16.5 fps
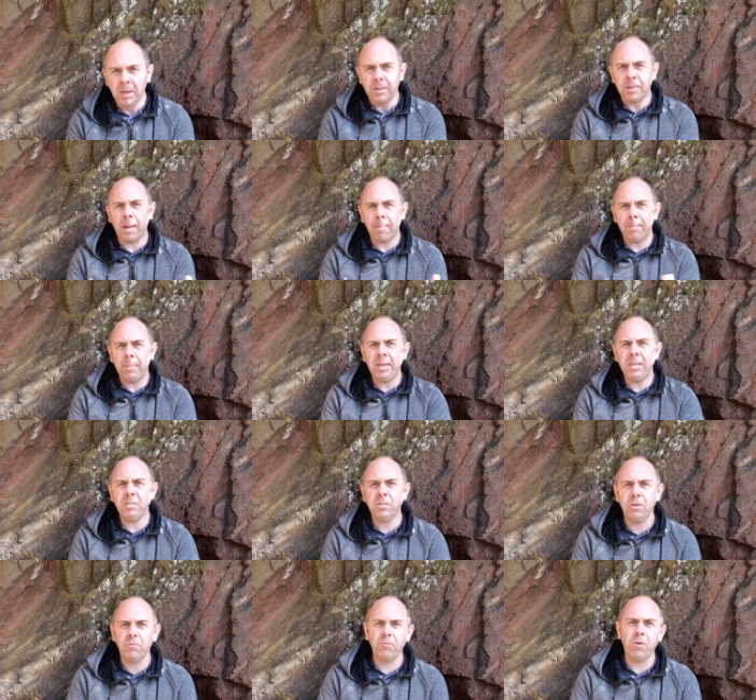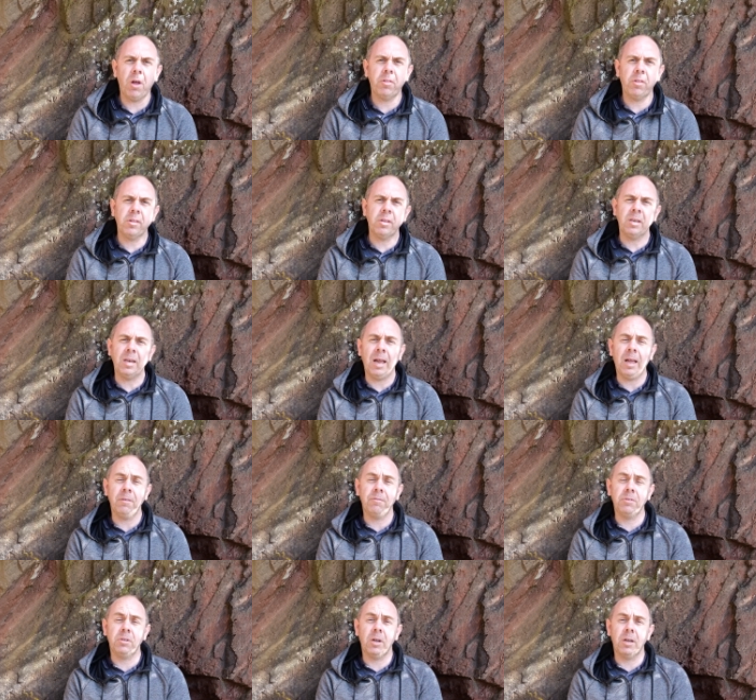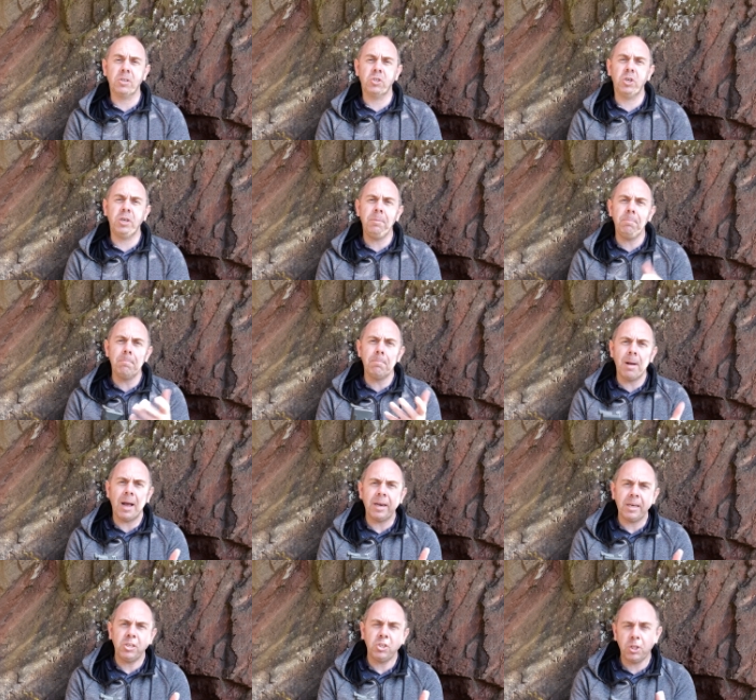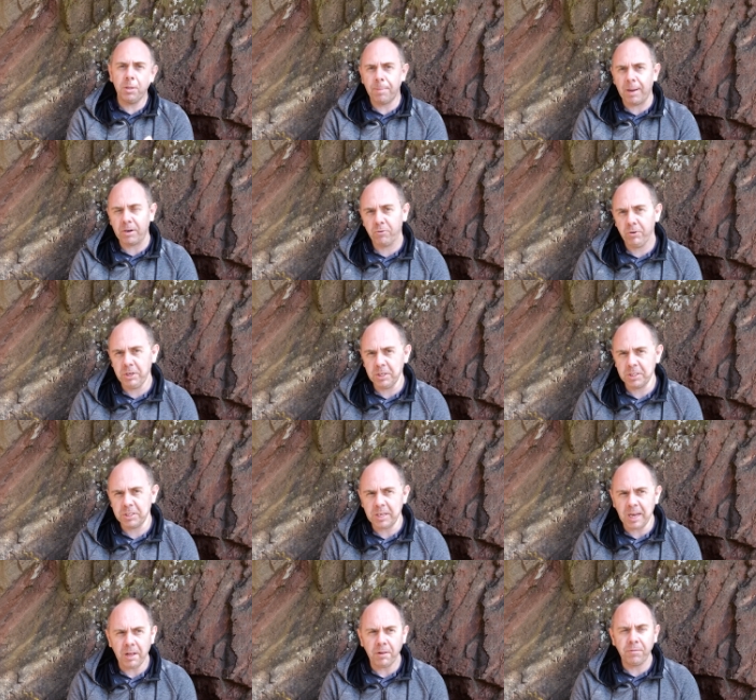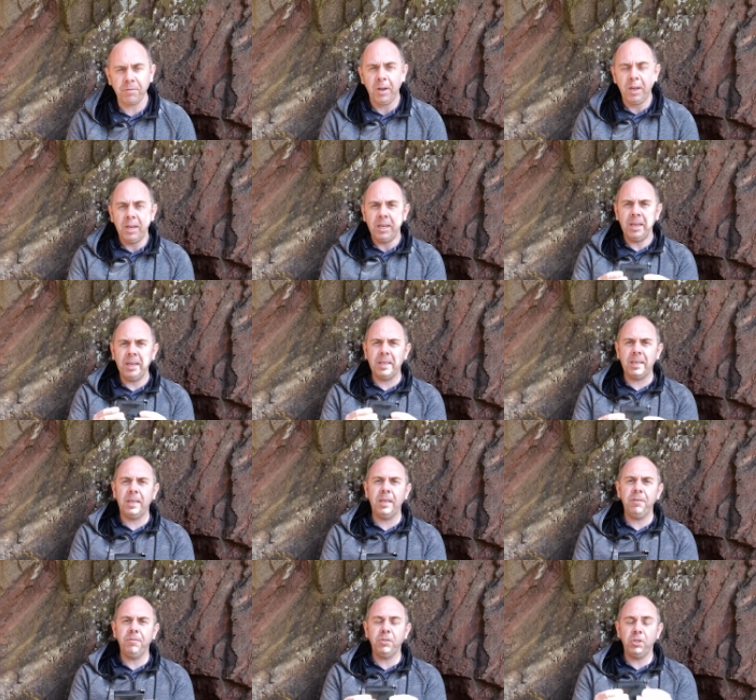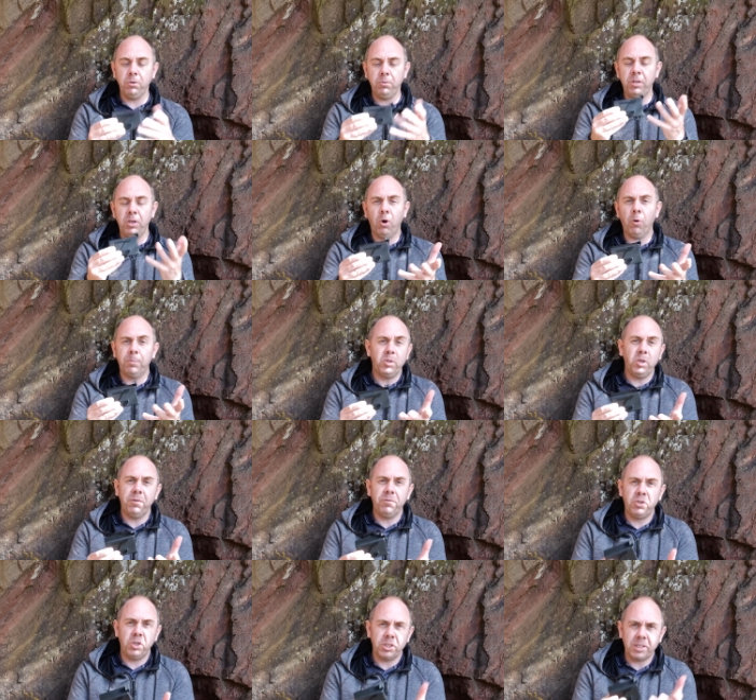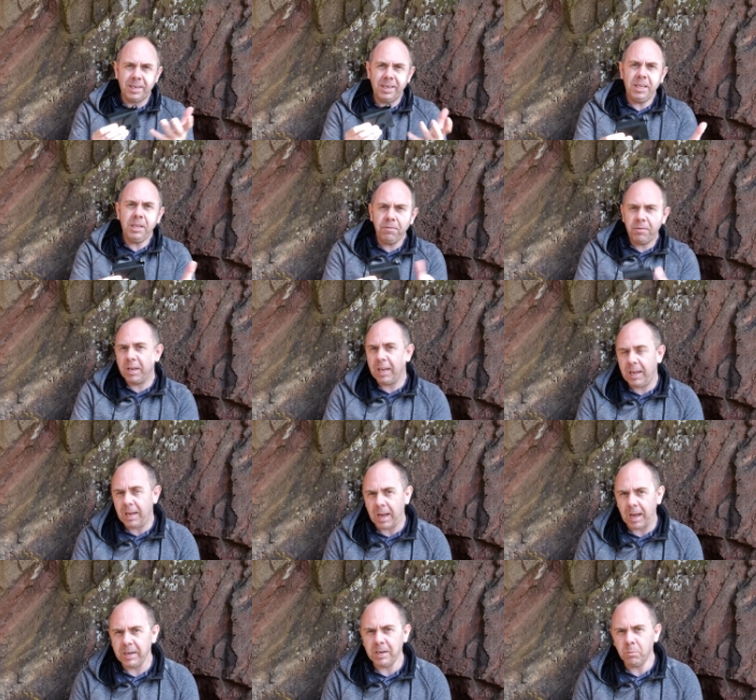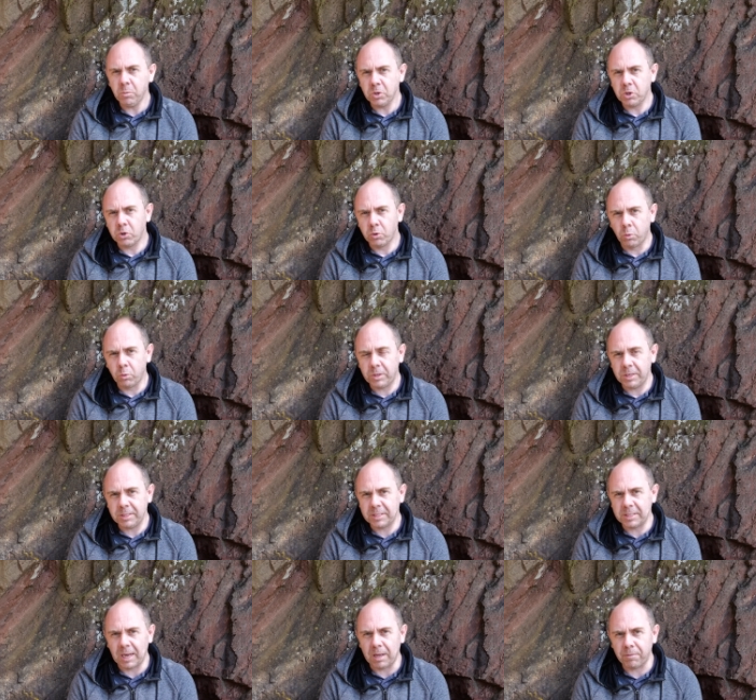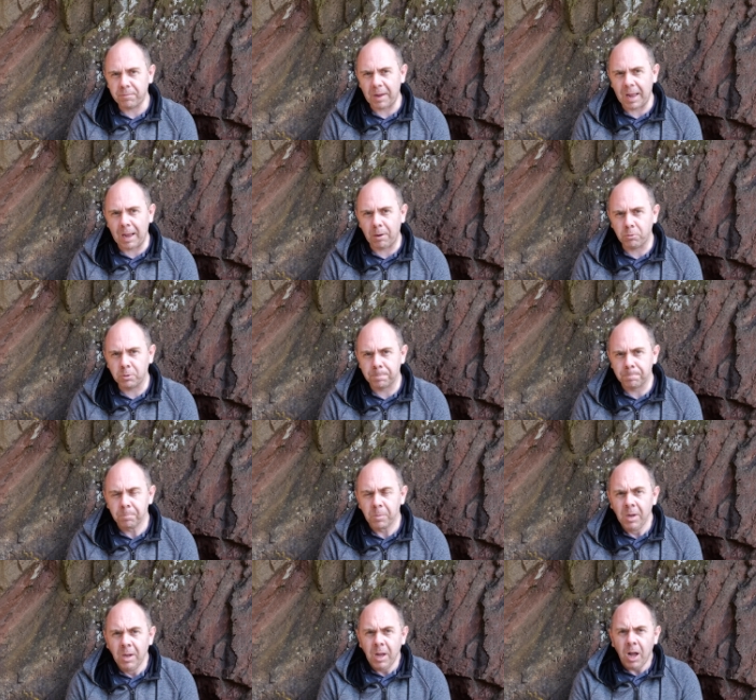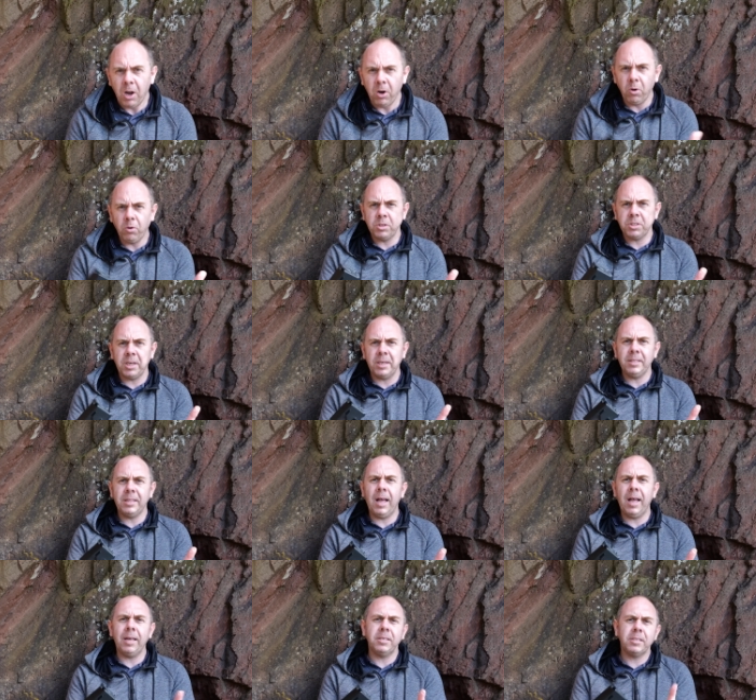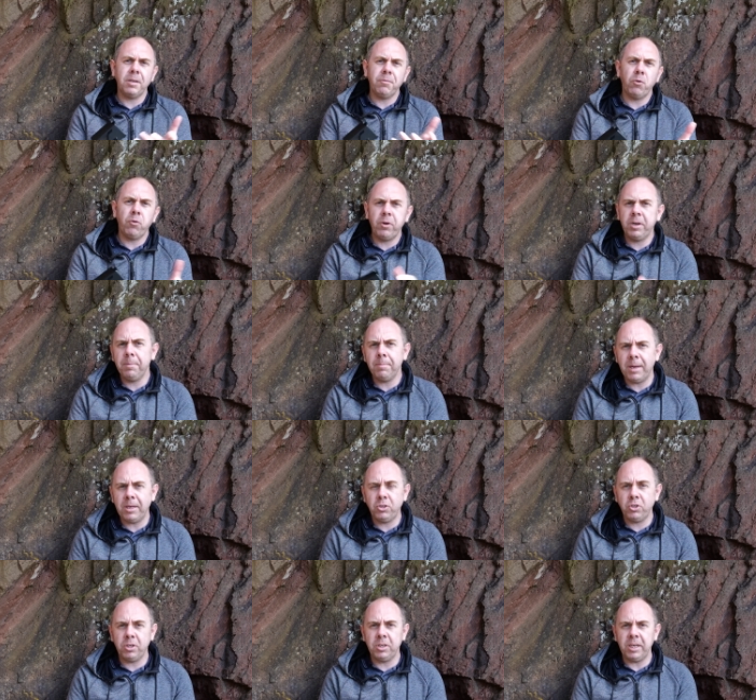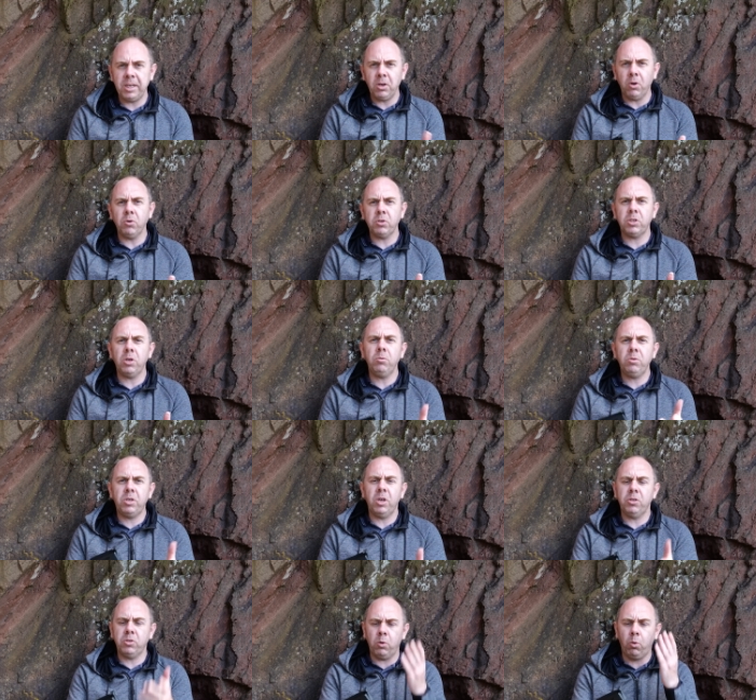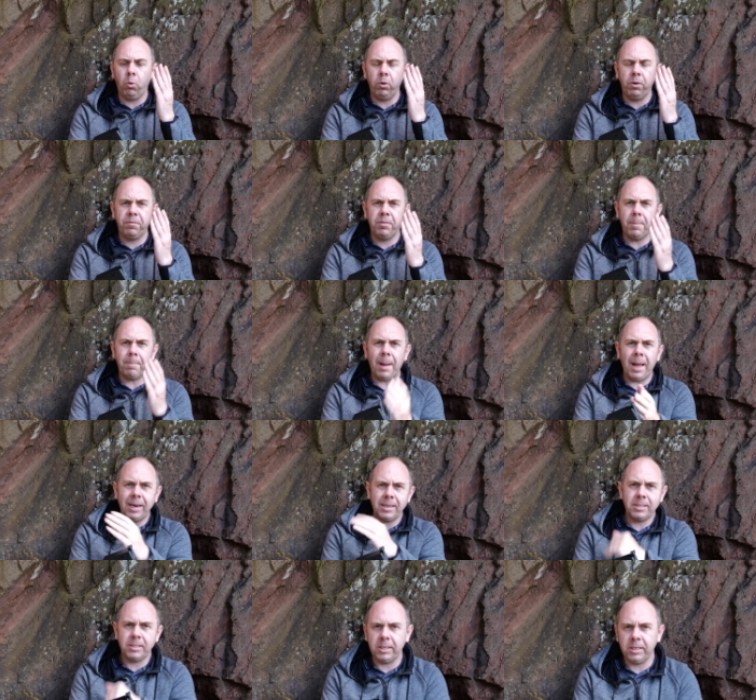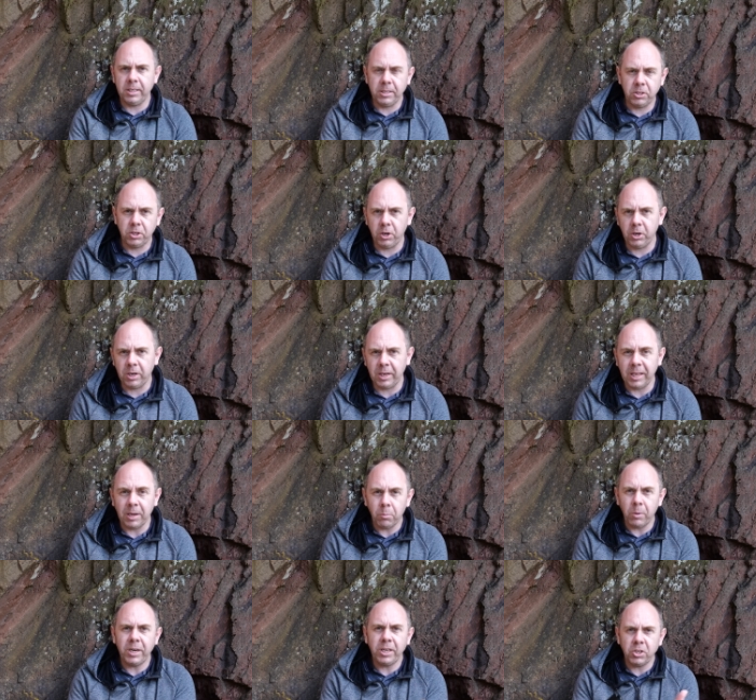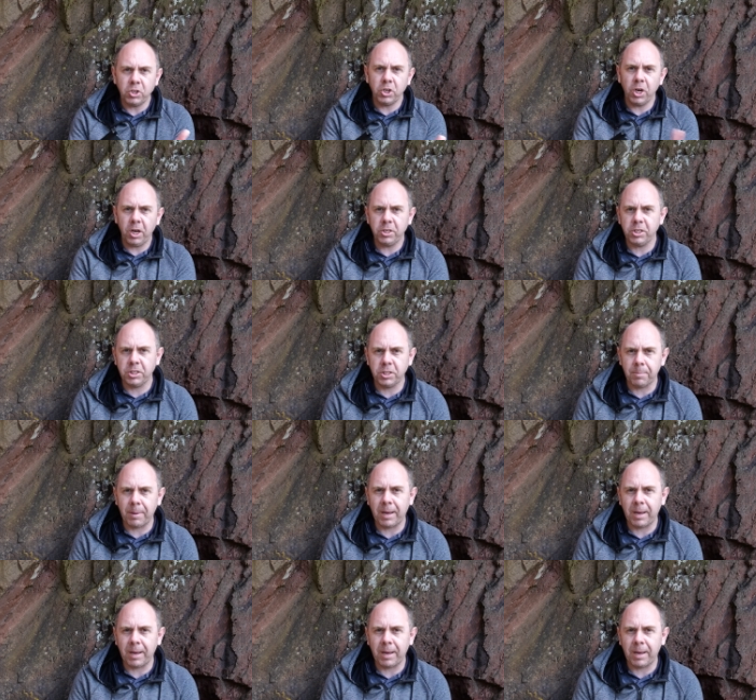That means rather than have to actually manage the battery yourself, it gives you the option of just leaving it and it will sort itself out. Alongside that, as I've already mentioned, it also does all of the balancing internally and when it charges the